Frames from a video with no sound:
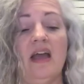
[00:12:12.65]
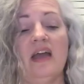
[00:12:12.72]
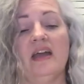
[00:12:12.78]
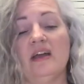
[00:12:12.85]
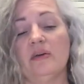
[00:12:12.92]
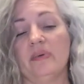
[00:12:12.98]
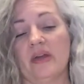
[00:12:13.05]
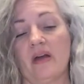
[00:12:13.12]

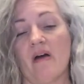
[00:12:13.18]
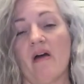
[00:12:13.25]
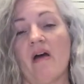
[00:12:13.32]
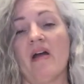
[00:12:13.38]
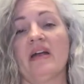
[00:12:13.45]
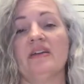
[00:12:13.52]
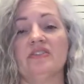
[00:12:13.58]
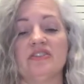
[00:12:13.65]
Here we
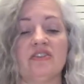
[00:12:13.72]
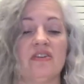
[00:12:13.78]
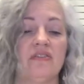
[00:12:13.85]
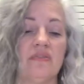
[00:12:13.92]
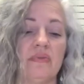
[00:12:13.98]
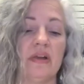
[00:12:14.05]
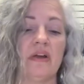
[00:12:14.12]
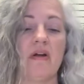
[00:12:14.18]
are. Here's our
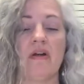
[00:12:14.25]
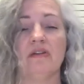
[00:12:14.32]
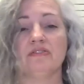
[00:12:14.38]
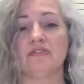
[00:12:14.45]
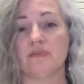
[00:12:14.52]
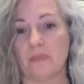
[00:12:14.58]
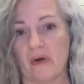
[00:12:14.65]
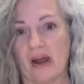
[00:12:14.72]
3-card
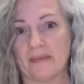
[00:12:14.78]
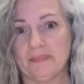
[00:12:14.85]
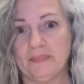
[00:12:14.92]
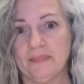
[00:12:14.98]
spread.